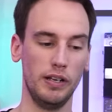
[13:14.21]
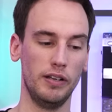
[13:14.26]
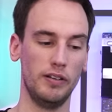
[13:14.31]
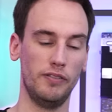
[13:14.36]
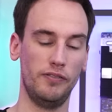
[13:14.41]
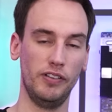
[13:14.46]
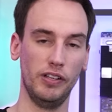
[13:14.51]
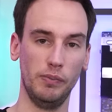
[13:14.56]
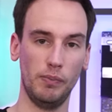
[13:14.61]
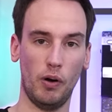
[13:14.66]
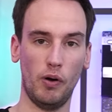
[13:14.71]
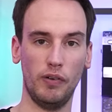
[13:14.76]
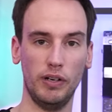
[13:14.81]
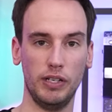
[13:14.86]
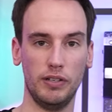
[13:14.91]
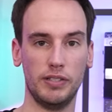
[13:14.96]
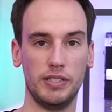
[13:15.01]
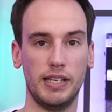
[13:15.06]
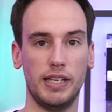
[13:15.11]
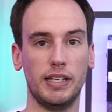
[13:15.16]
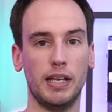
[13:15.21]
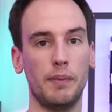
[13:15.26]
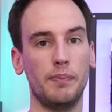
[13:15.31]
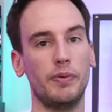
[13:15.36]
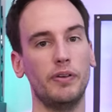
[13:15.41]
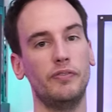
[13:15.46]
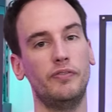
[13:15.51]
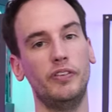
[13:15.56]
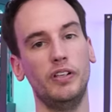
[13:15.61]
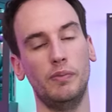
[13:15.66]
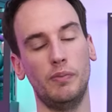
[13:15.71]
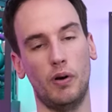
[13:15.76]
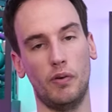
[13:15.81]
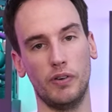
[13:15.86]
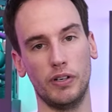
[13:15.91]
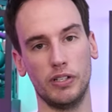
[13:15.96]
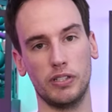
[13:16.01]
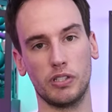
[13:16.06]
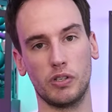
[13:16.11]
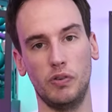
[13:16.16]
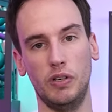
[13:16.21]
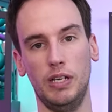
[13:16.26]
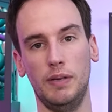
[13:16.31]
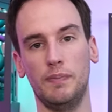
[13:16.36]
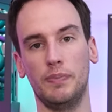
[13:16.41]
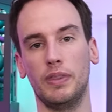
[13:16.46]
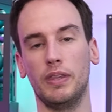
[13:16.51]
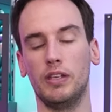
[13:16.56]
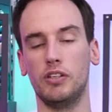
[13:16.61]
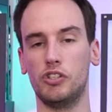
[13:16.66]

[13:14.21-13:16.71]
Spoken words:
film over your setup, film over the screen,